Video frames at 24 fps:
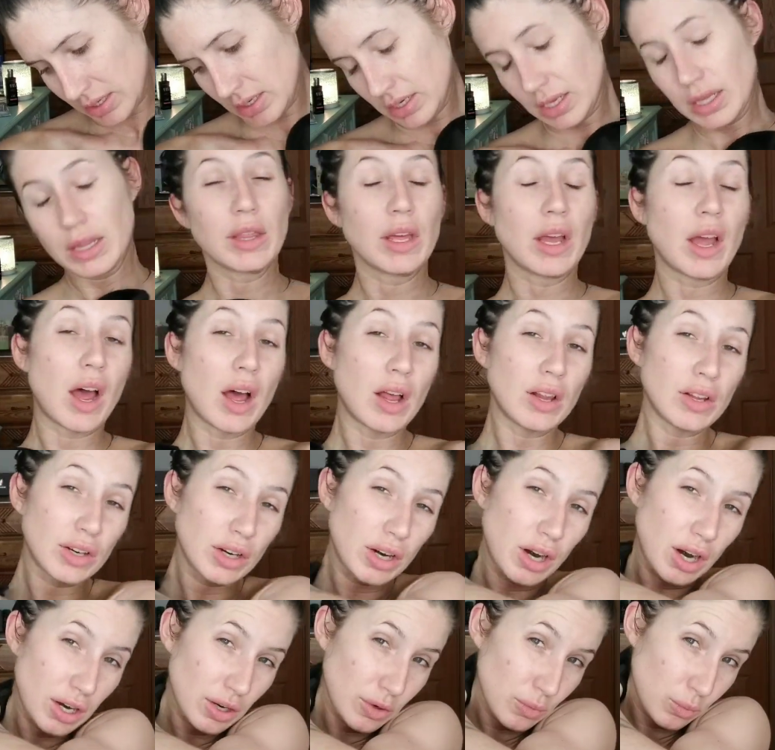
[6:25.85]
The color
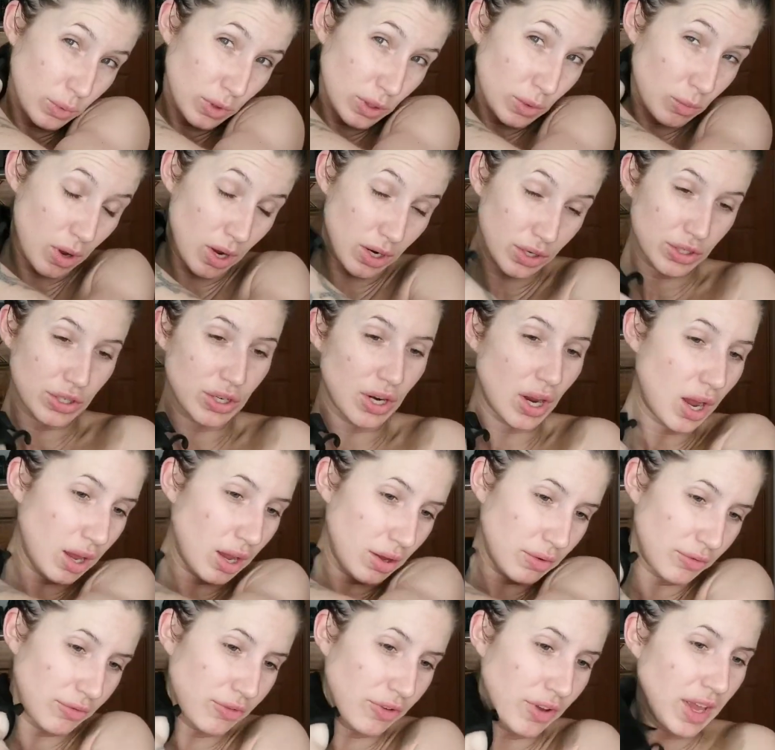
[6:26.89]
guard will wash off.